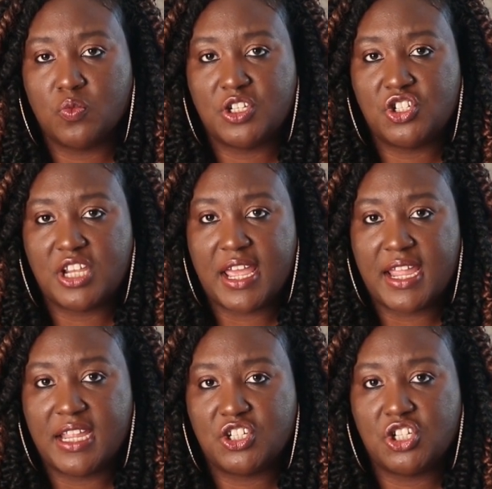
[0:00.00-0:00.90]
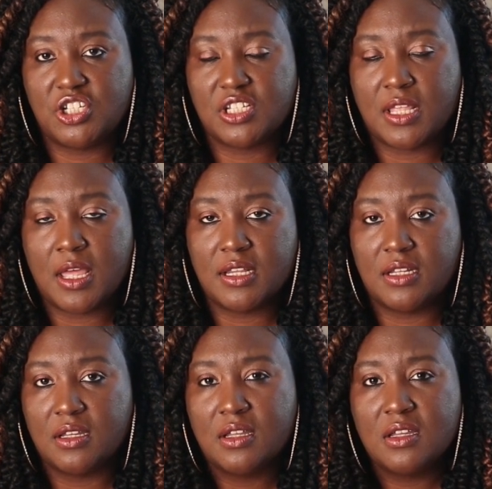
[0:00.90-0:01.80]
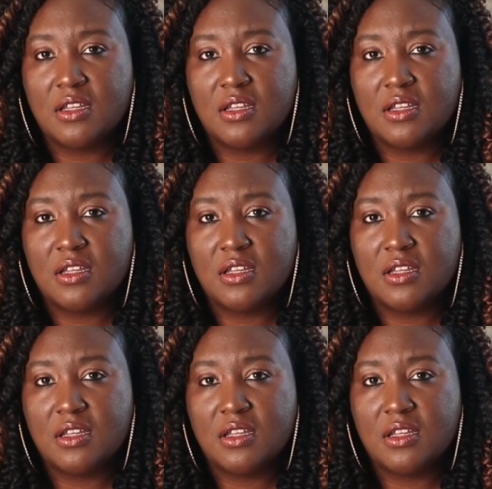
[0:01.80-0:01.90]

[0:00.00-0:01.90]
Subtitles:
with Jay, and she just kind of,